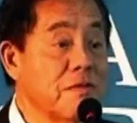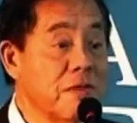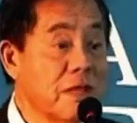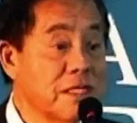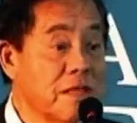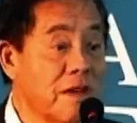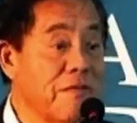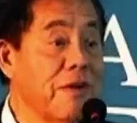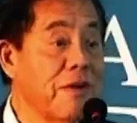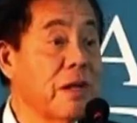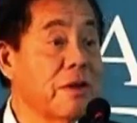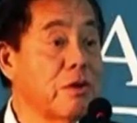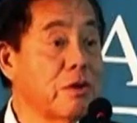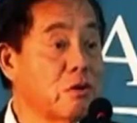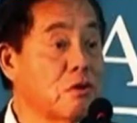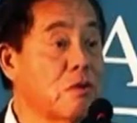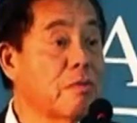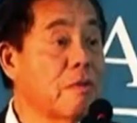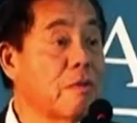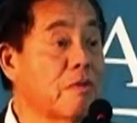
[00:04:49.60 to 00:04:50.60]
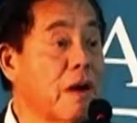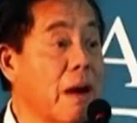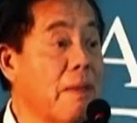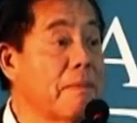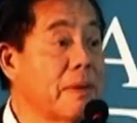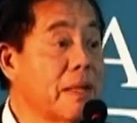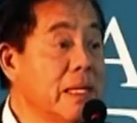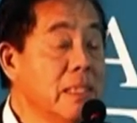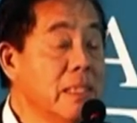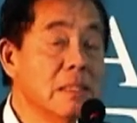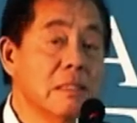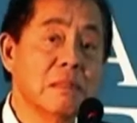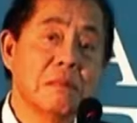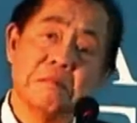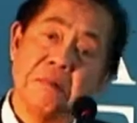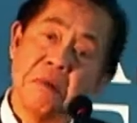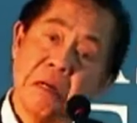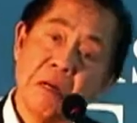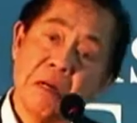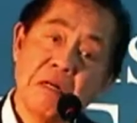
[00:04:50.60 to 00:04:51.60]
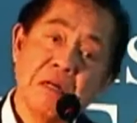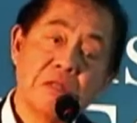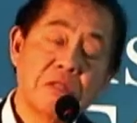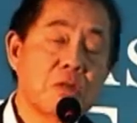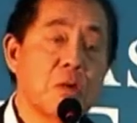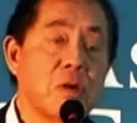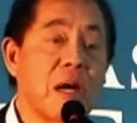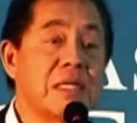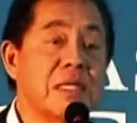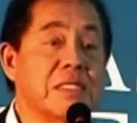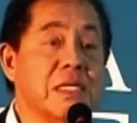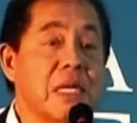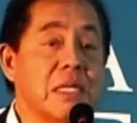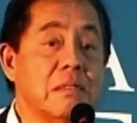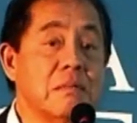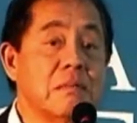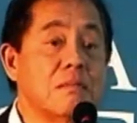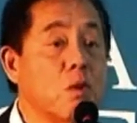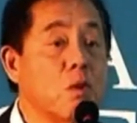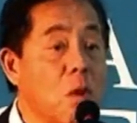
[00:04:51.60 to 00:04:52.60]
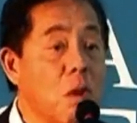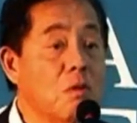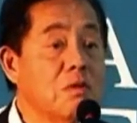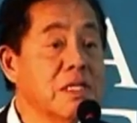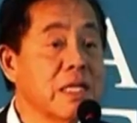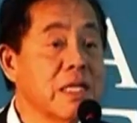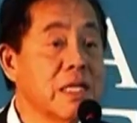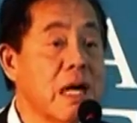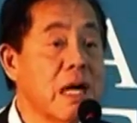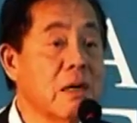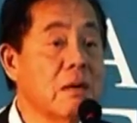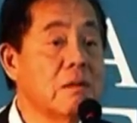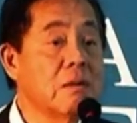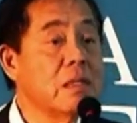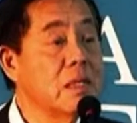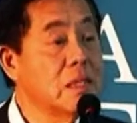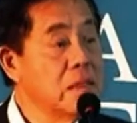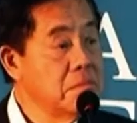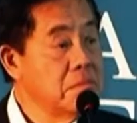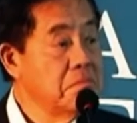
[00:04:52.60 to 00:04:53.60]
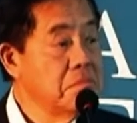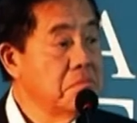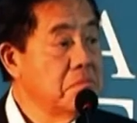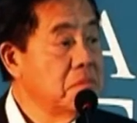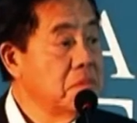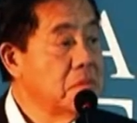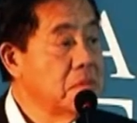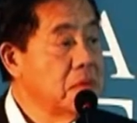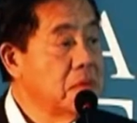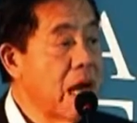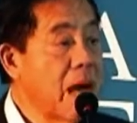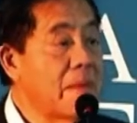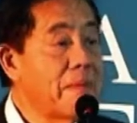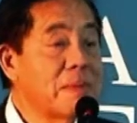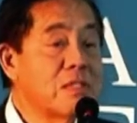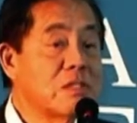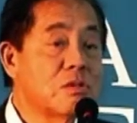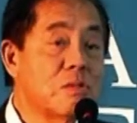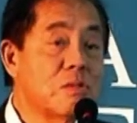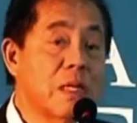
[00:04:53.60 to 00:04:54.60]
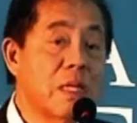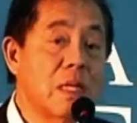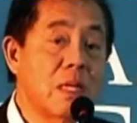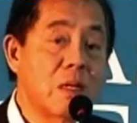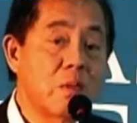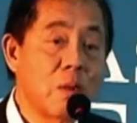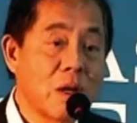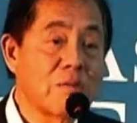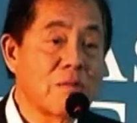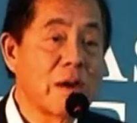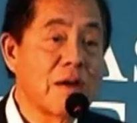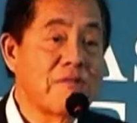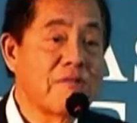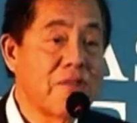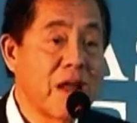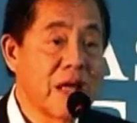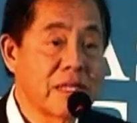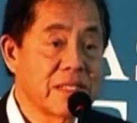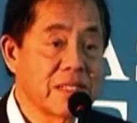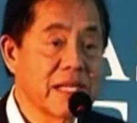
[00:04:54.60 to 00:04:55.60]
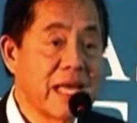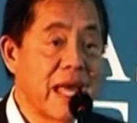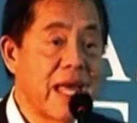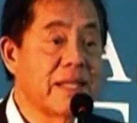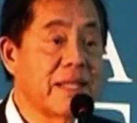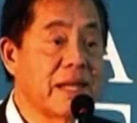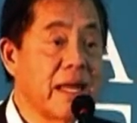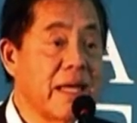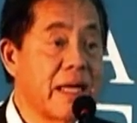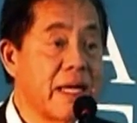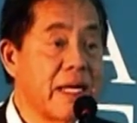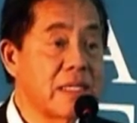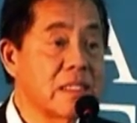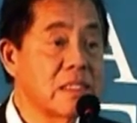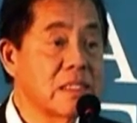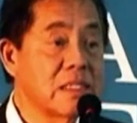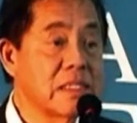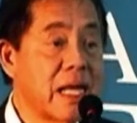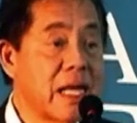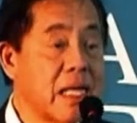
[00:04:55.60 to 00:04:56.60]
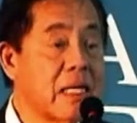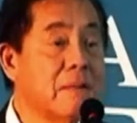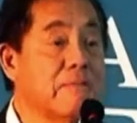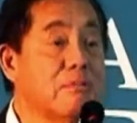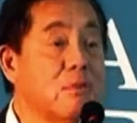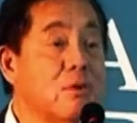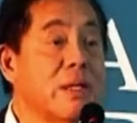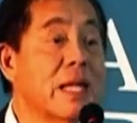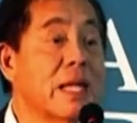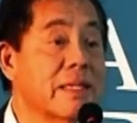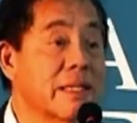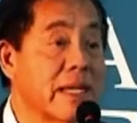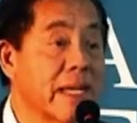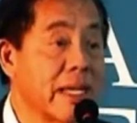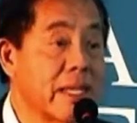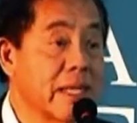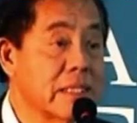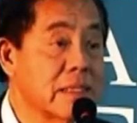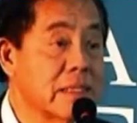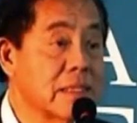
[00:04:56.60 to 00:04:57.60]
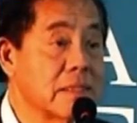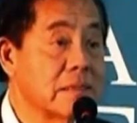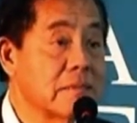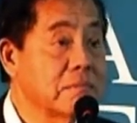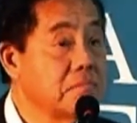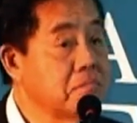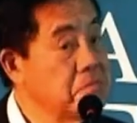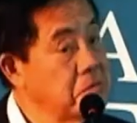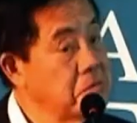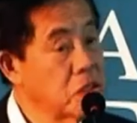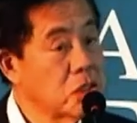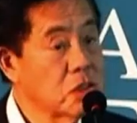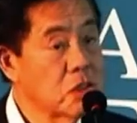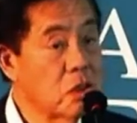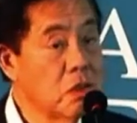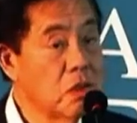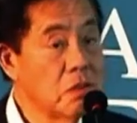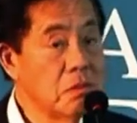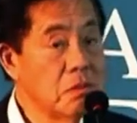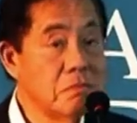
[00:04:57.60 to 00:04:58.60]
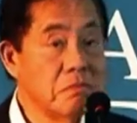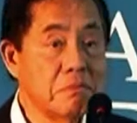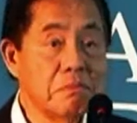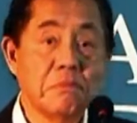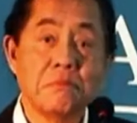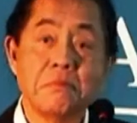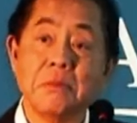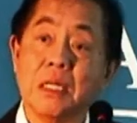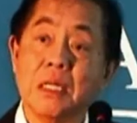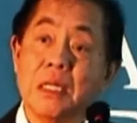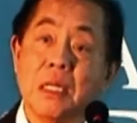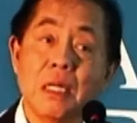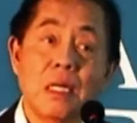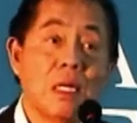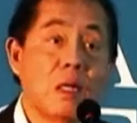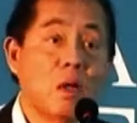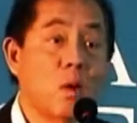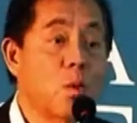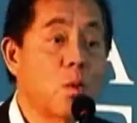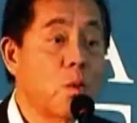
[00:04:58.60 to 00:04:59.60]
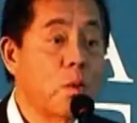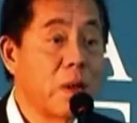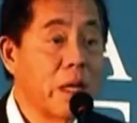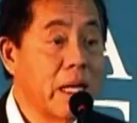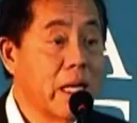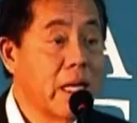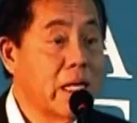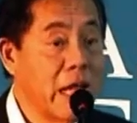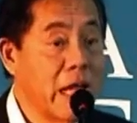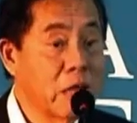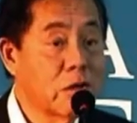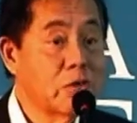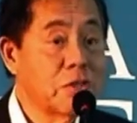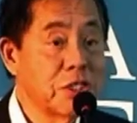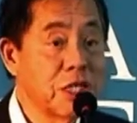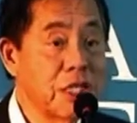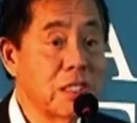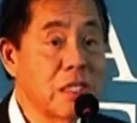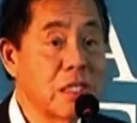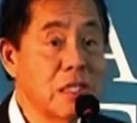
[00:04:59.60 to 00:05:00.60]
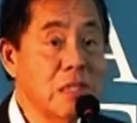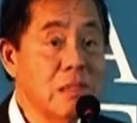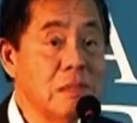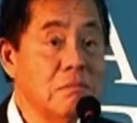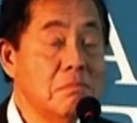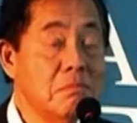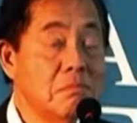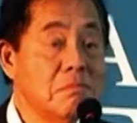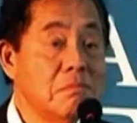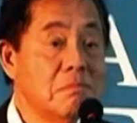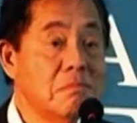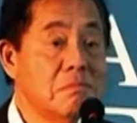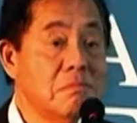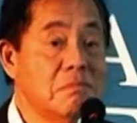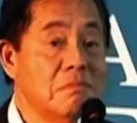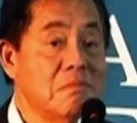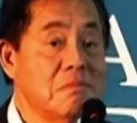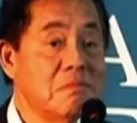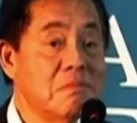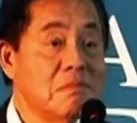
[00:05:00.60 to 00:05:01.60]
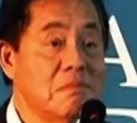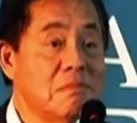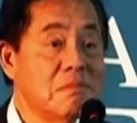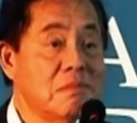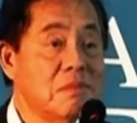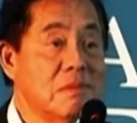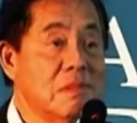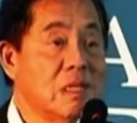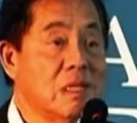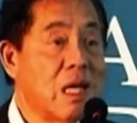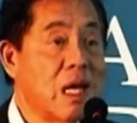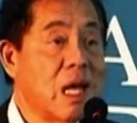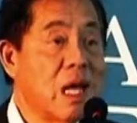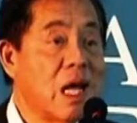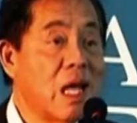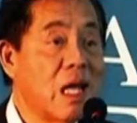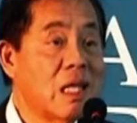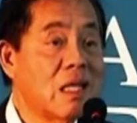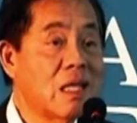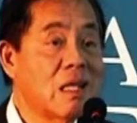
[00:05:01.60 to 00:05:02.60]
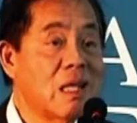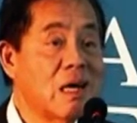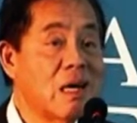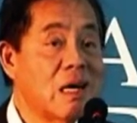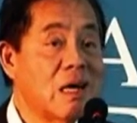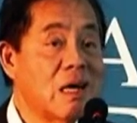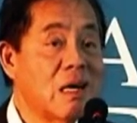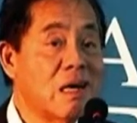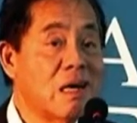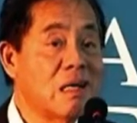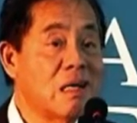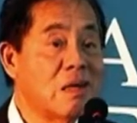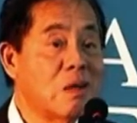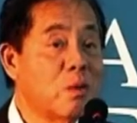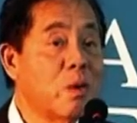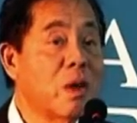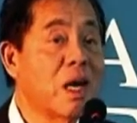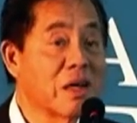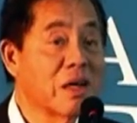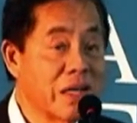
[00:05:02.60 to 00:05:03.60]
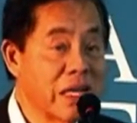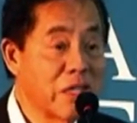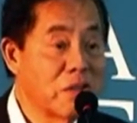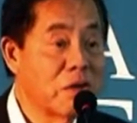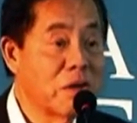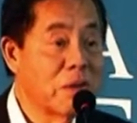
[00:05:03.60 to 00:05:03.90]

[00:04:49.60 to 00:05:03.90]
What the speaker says: of the Silverio group of companies. So I said, who owns it now? Happens to be one of my friends, Ed Puyat Reyes. So we negotiated. And we agreed